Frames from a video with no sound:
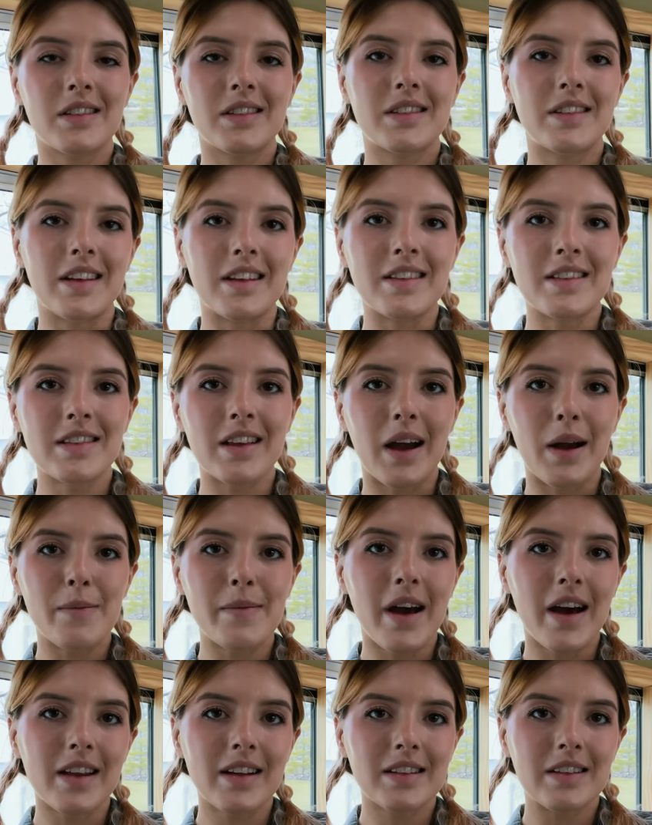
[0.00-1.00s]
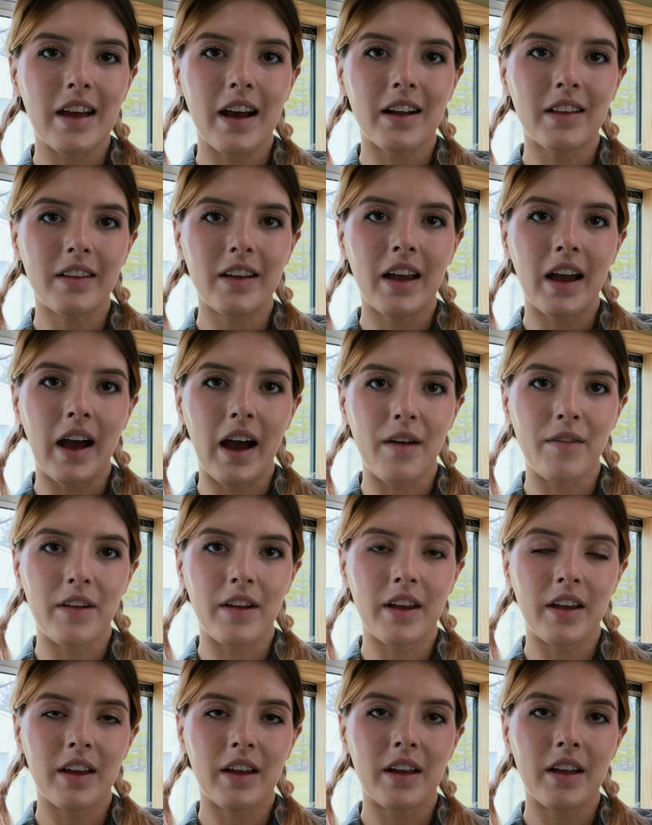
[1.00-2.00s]
since I'm not exactly
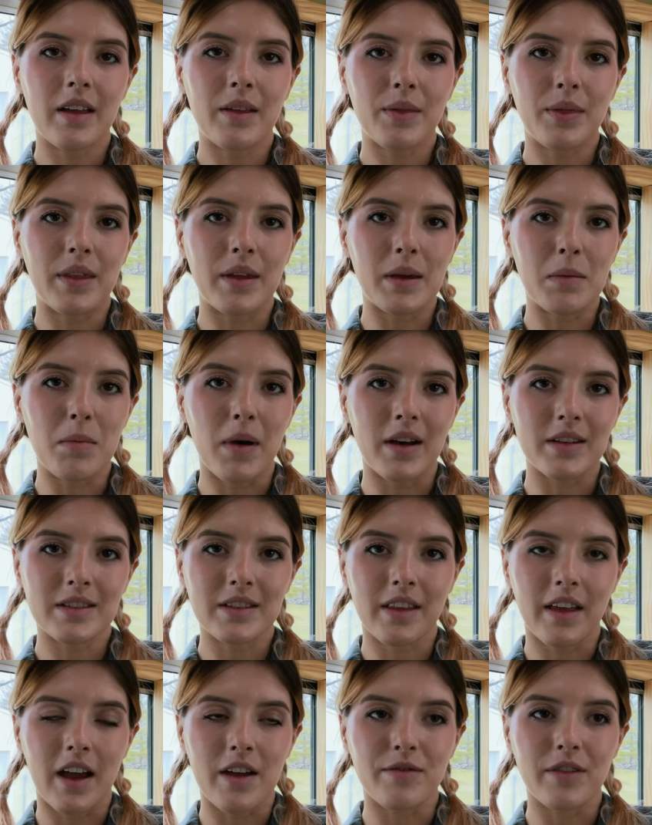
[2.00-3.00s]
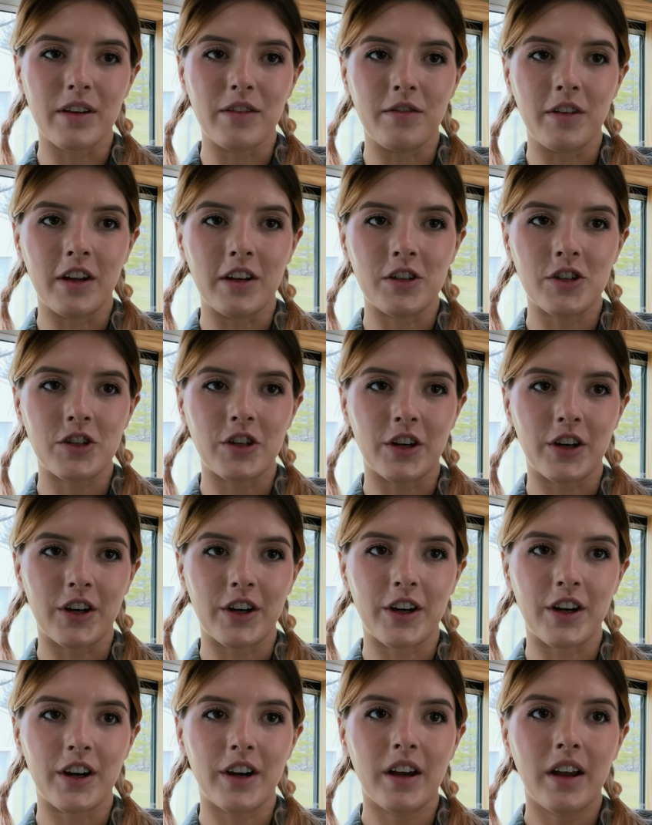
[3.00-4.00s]
having the bus life
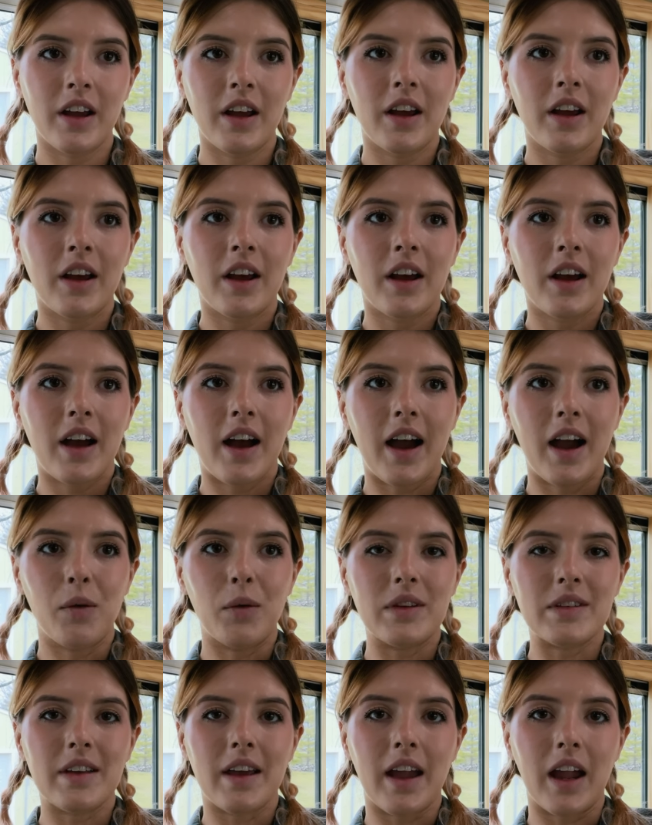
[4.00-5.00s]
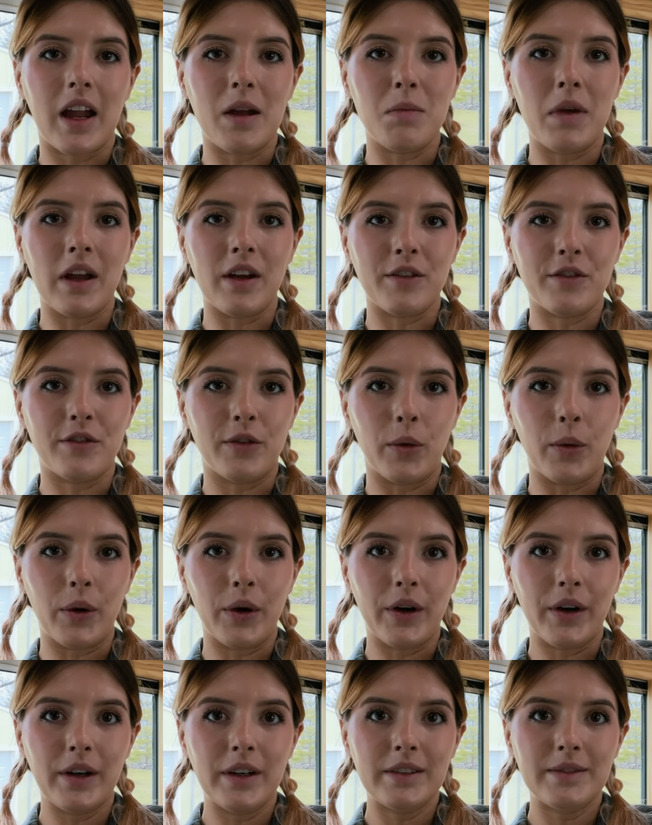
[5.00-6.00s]
adventure I was aiming
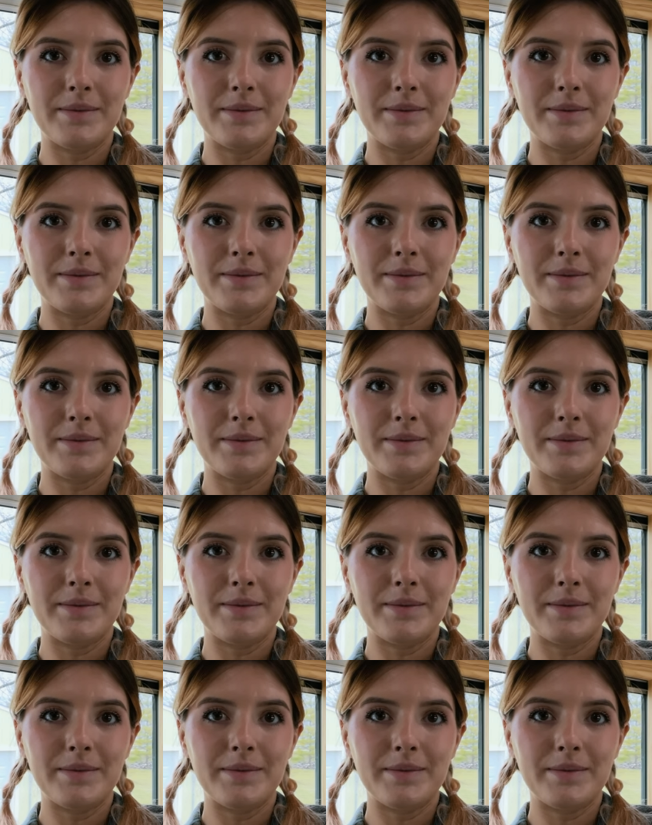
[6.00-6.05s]
for.